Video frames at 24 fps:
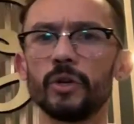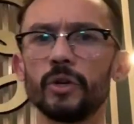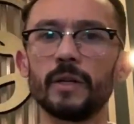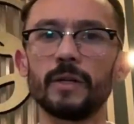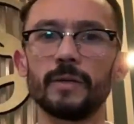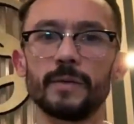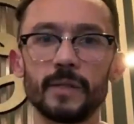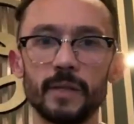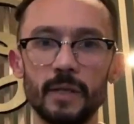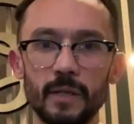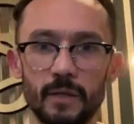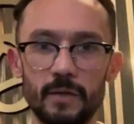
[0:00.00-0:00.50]

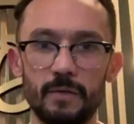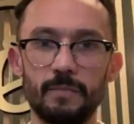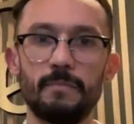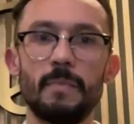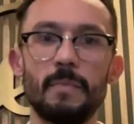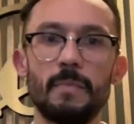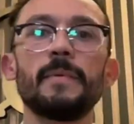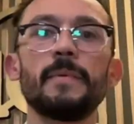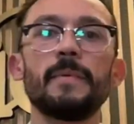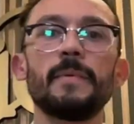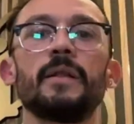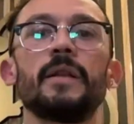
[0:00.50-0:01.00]
Let's see.
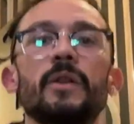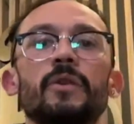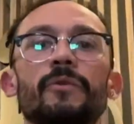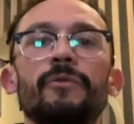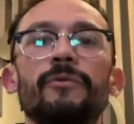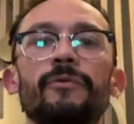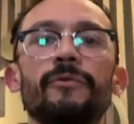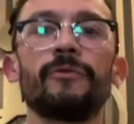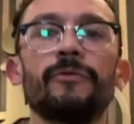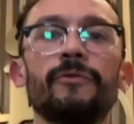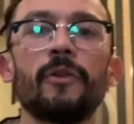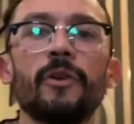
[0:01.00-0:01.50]
Maybe a little
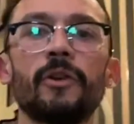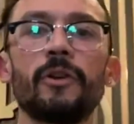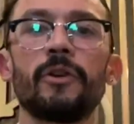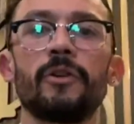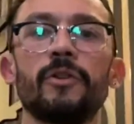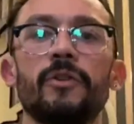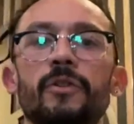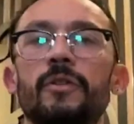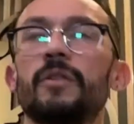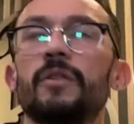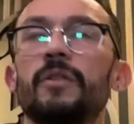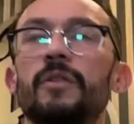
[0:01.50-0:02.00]
far,
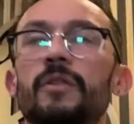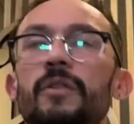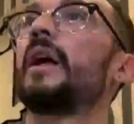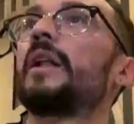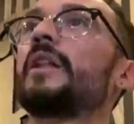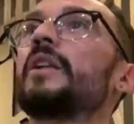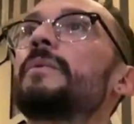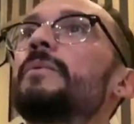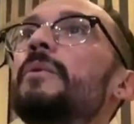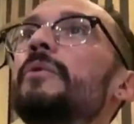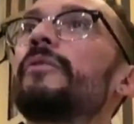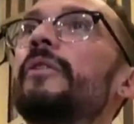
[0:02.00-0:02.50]
a
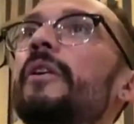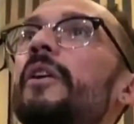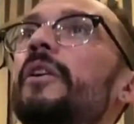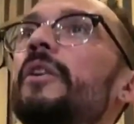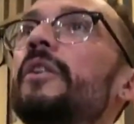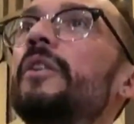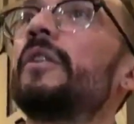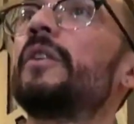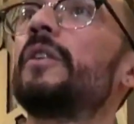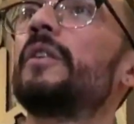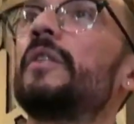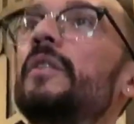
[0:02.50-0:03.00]
little more far.
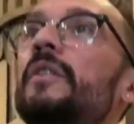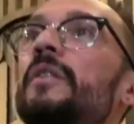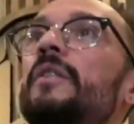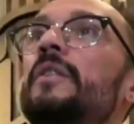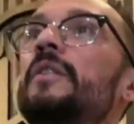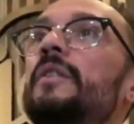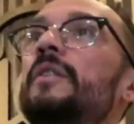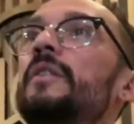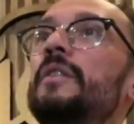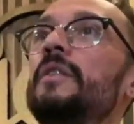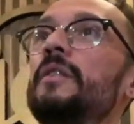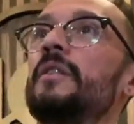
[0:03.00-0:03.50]
Is
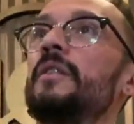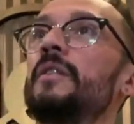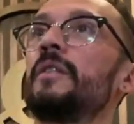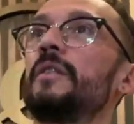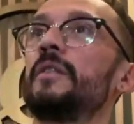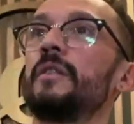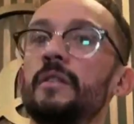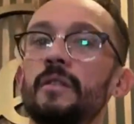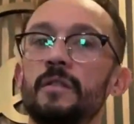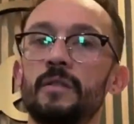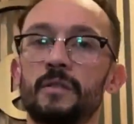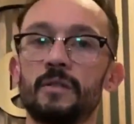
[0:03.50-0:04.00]

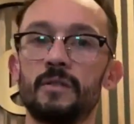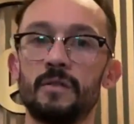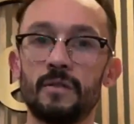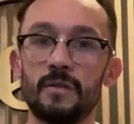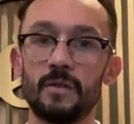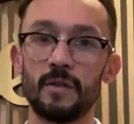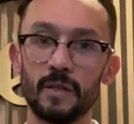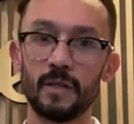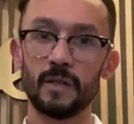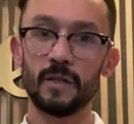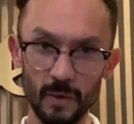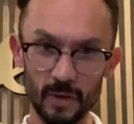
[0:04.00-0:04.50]

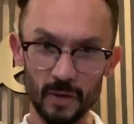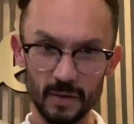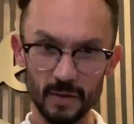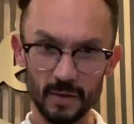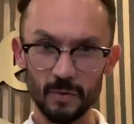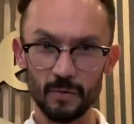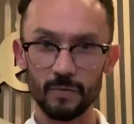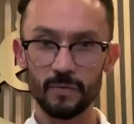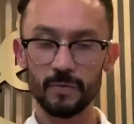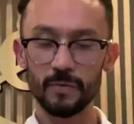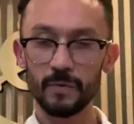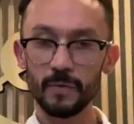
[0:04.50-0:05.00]
it possible?